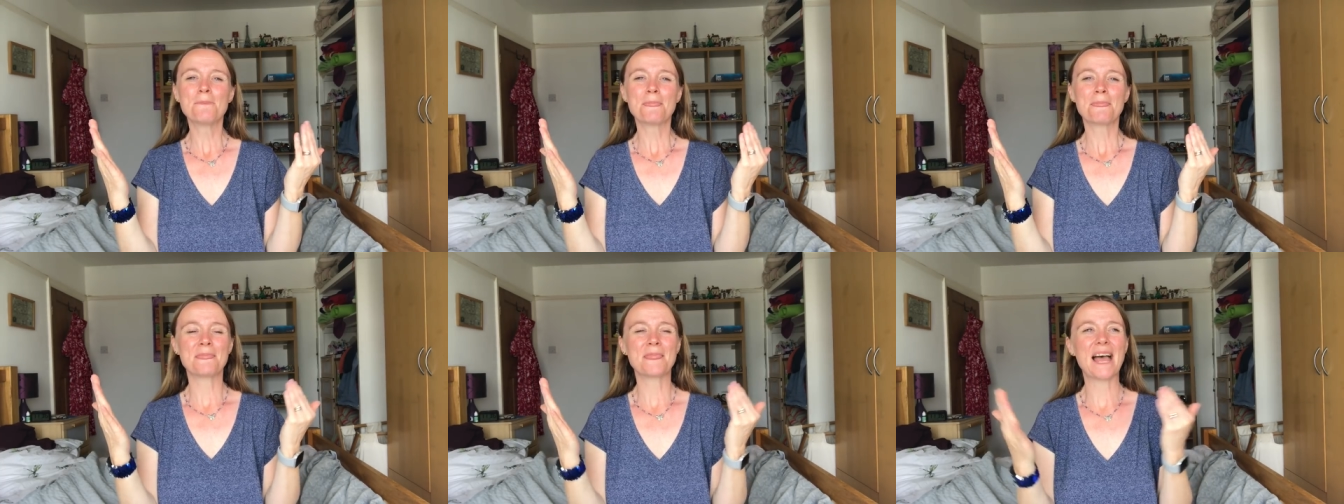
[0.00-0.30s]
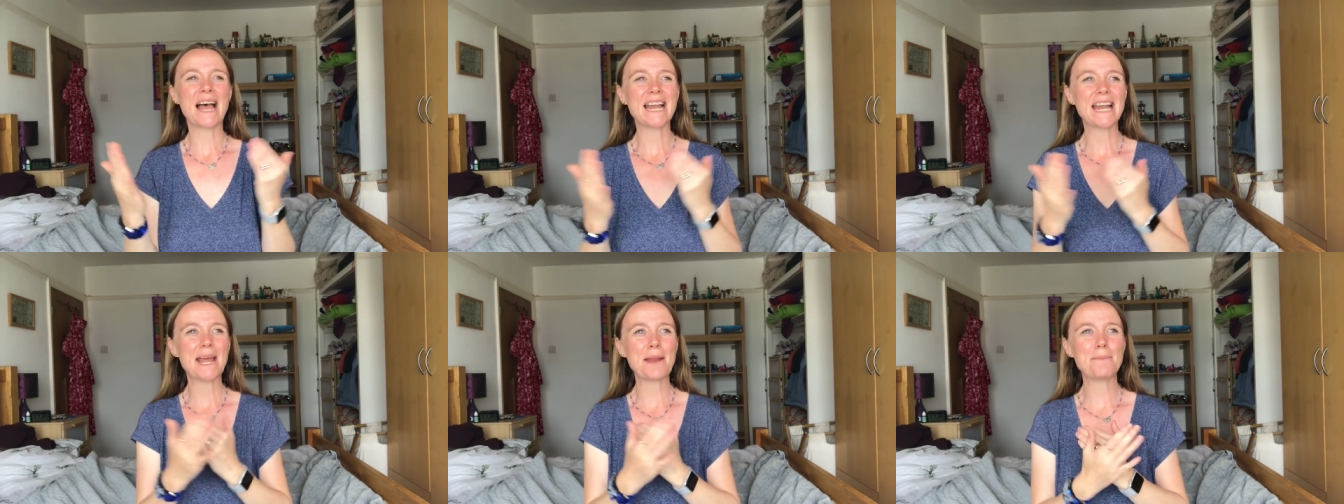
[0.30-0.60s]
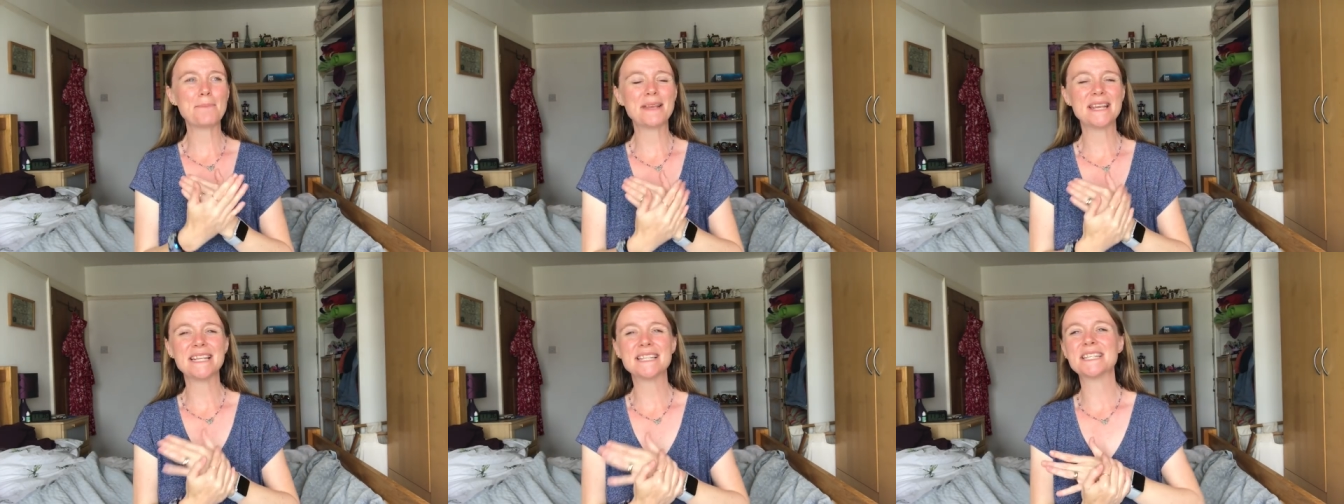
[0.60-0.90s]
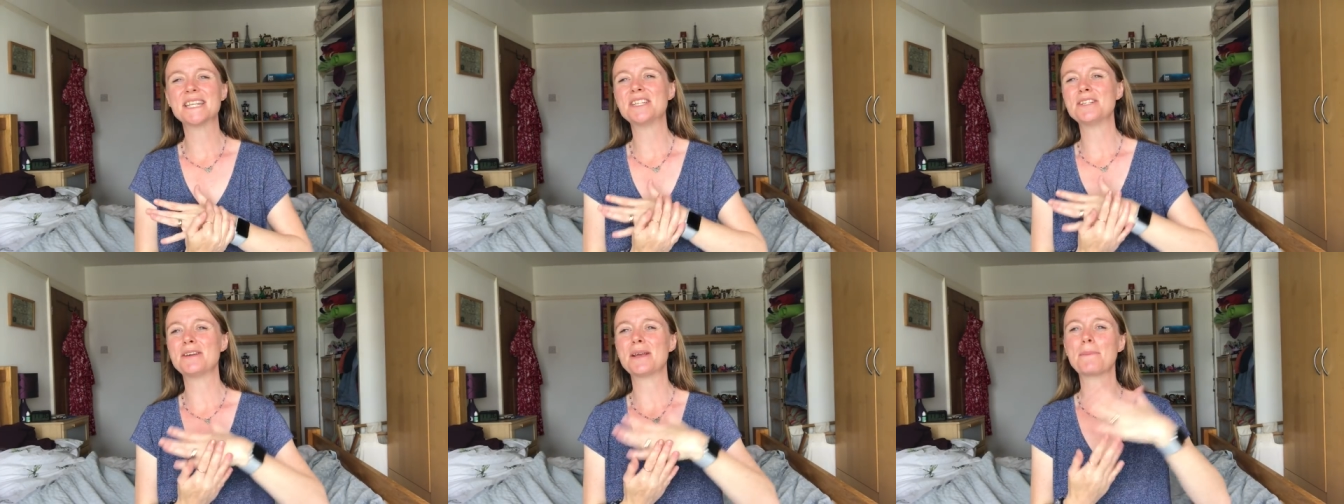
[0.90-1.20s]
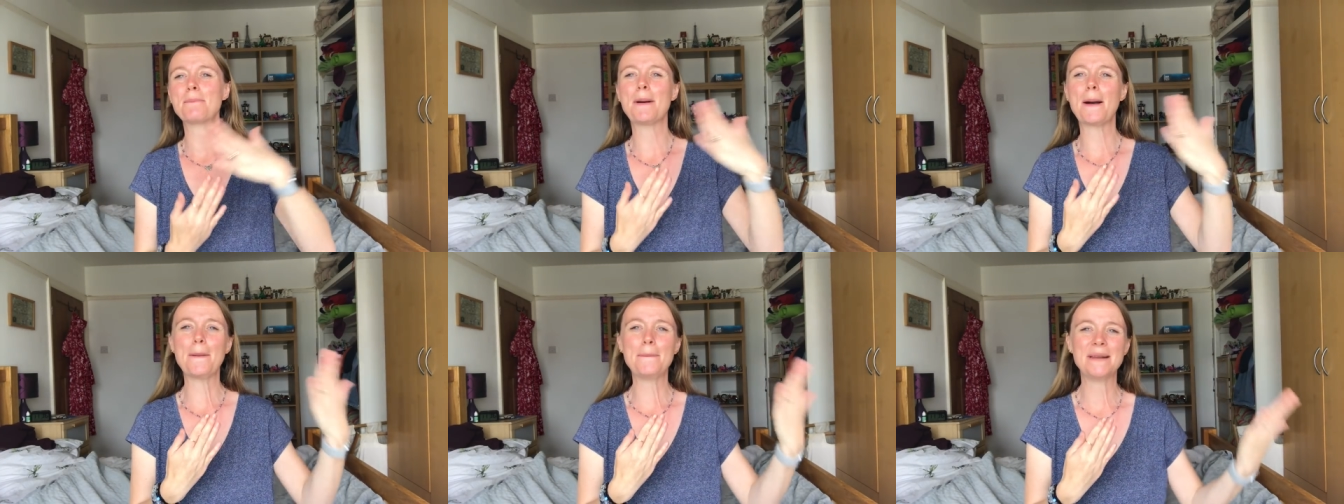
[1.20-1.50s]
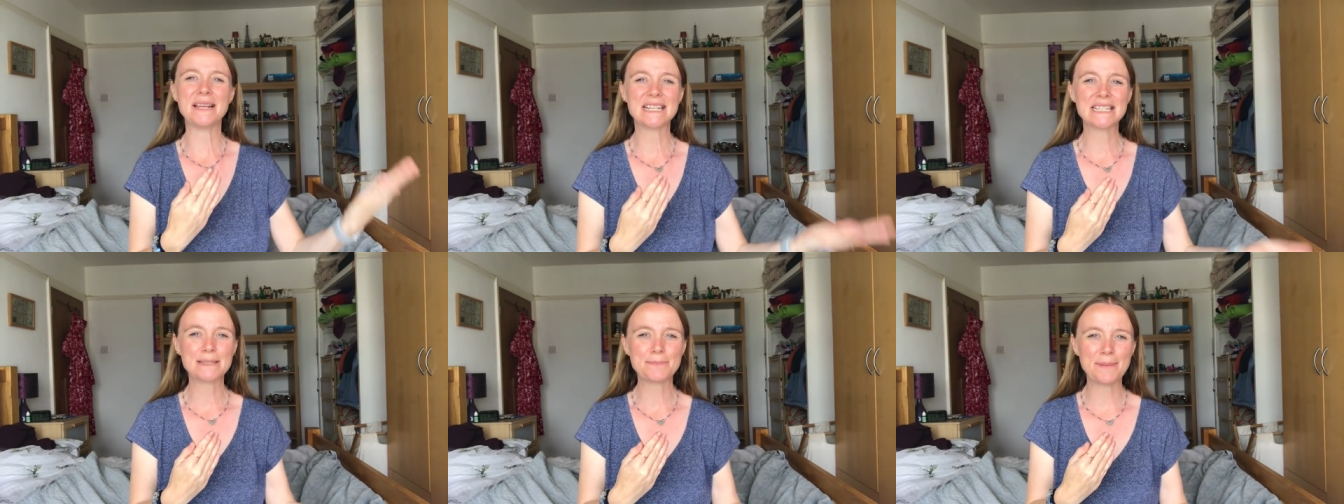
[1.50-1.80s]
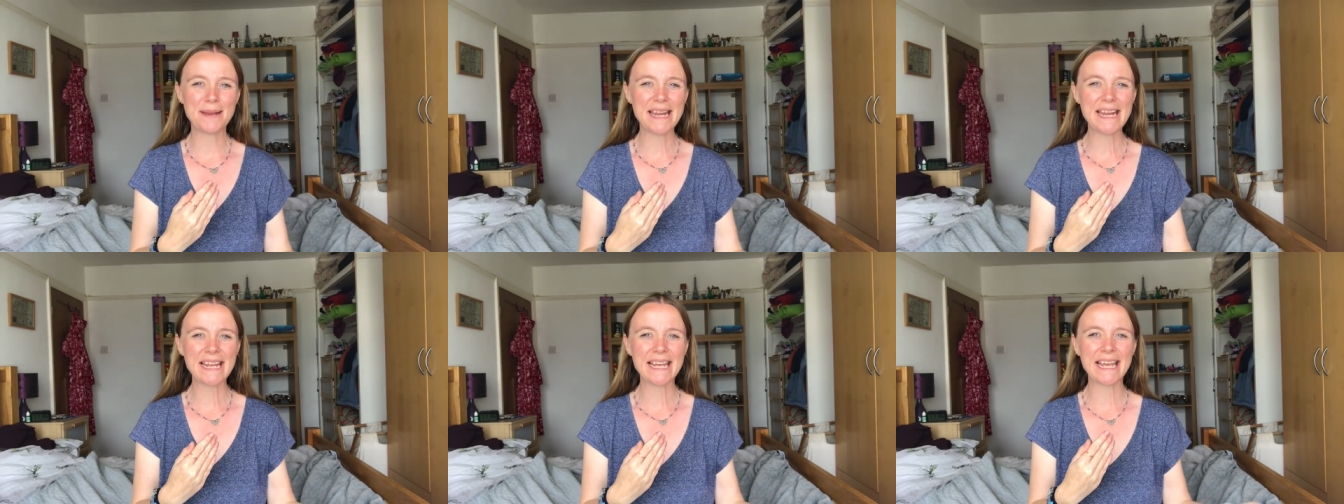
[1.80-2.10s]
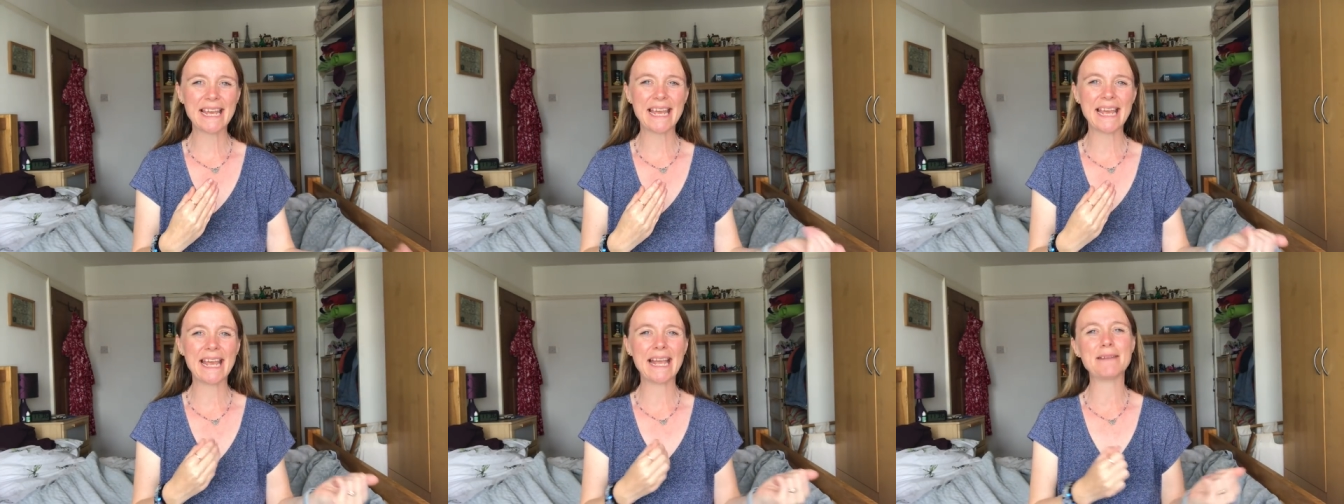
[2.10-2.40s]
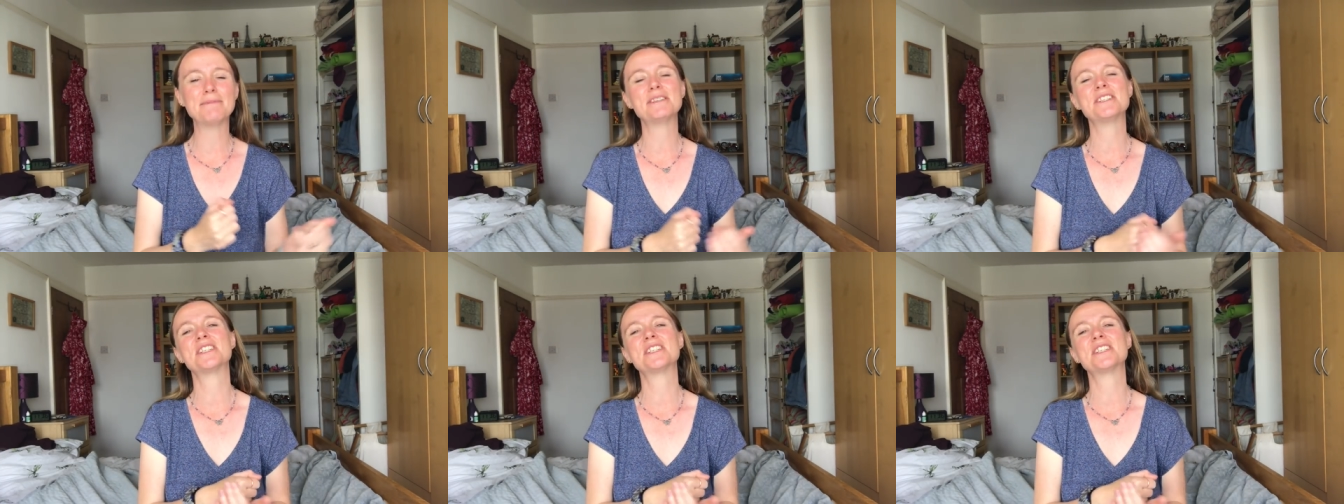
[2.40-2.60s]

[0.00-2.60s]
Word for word: And that led me into doing public speaking,